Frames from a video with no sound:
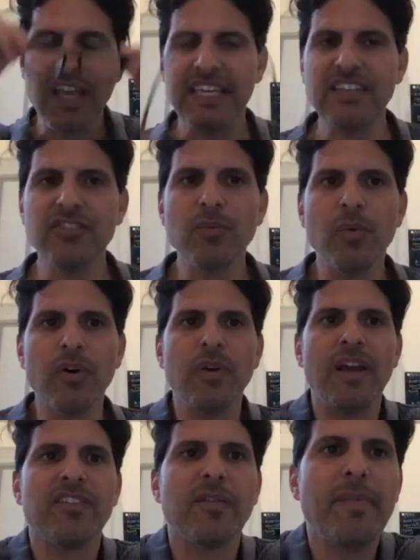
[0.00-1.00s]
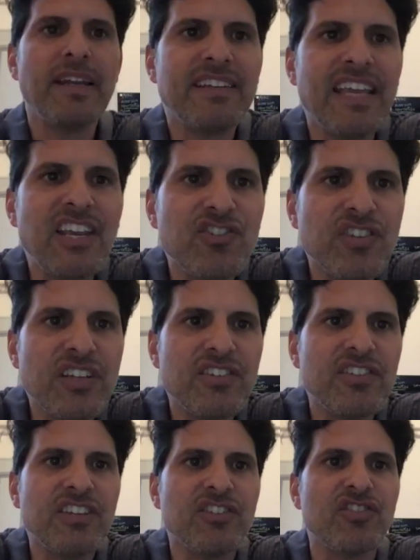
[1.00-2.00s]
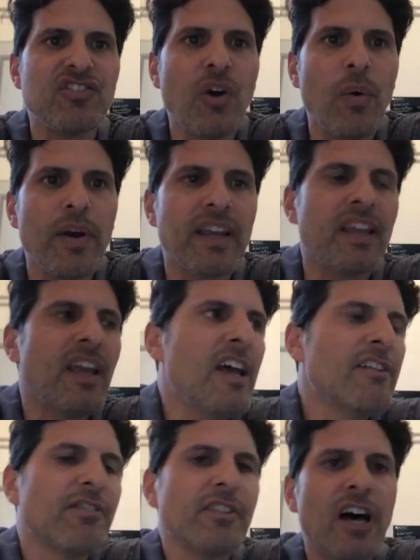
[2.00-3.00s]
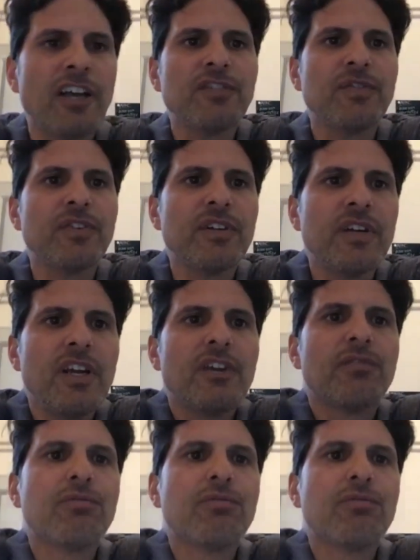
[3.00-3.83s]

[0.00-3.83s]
He's the one who has the meditations. He's a Stoic philosopher,